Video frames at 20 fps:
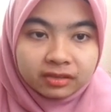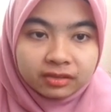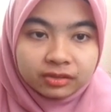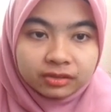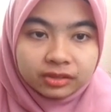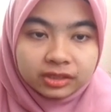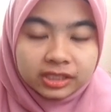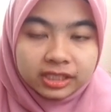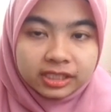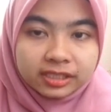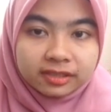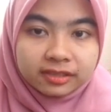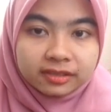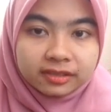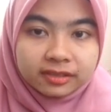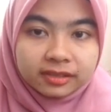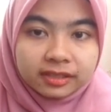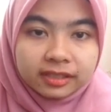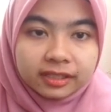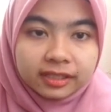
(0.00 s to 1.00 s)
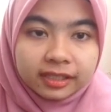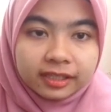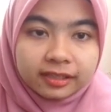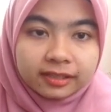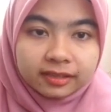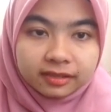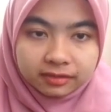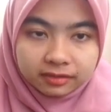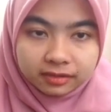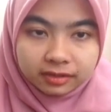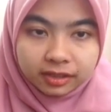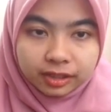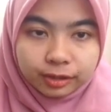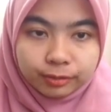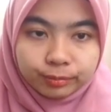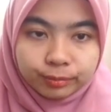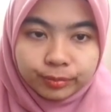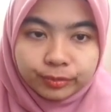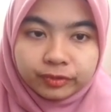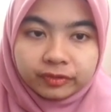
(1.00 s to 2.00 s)
So this can
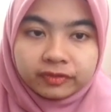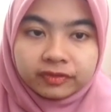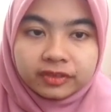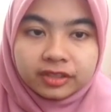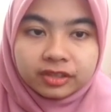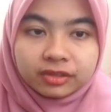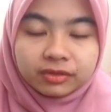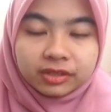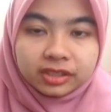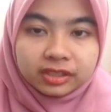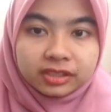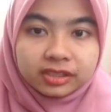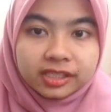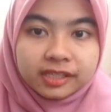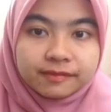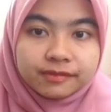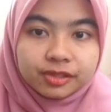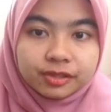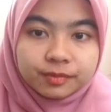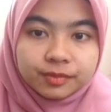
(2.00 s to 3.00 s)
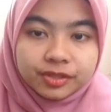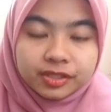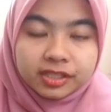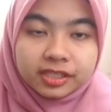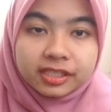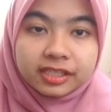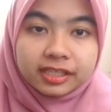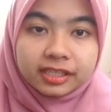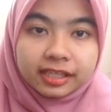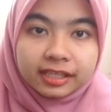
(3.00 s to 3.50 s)
improve the water absorption.